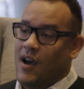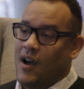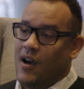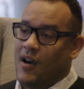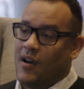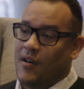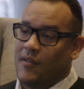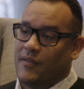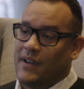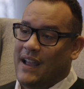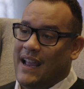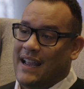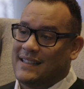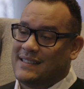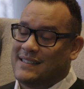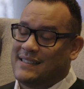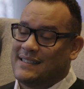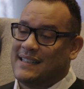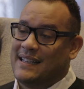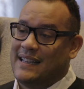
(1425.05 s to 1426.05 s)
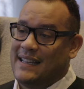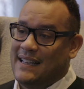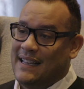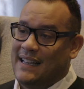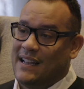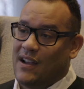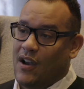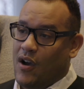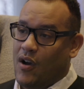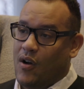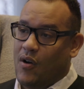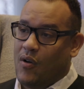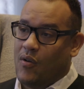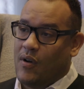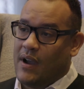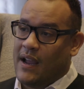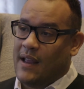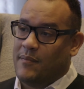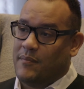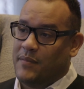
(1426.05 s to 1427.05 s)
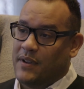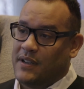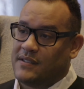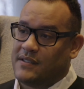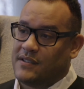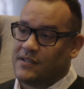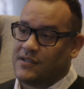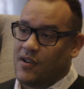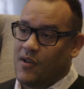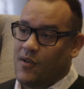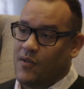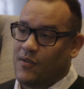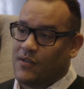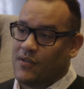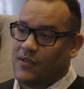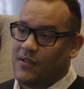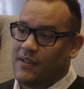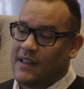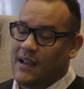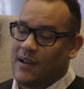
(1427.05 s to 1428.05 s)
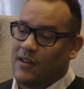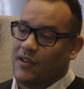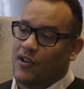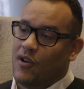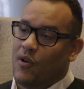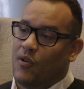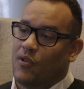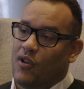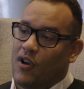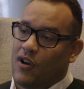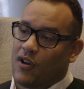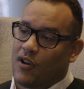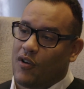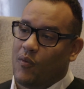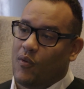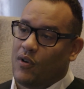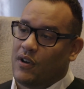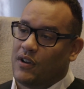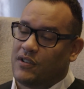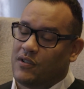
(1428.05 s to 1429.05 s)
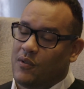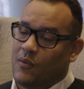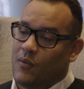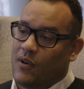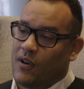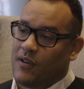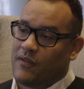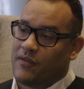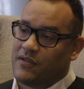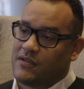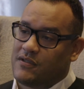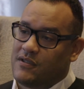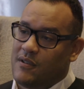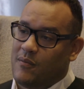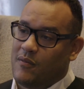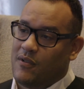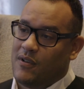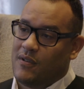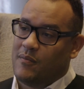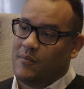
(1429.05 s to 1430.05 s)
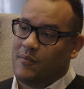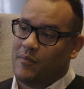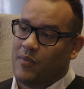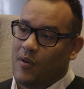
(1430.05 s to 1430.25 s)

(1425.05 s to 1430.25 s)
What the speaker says: of a CEO and business owner that no longer wanted to work for someone,